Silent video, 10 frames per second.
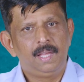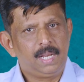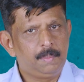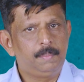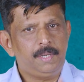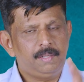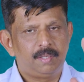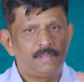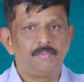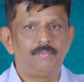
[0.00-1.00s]
Remember,
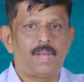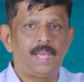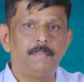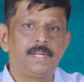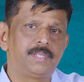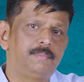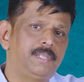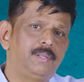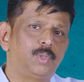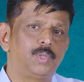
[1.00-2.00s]
I met him
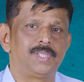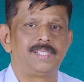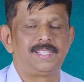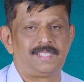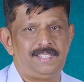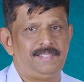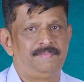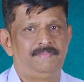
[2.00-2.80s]
in 2016.